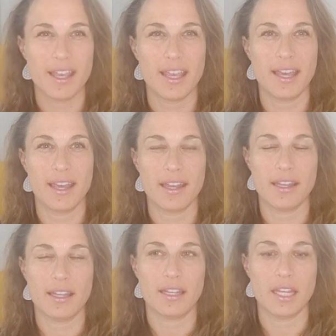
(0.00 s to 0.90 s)

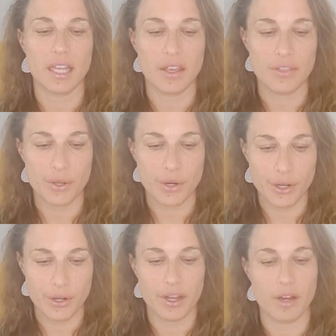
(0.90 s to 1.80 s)
And either
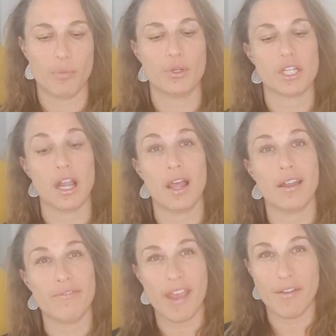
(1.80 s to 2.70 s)
you're going to put a
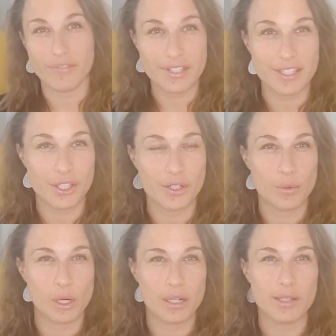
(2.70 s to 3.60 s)
lot of effort in your
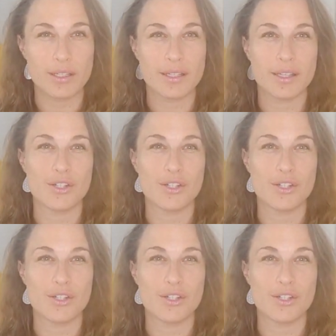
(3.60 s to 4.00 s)
work,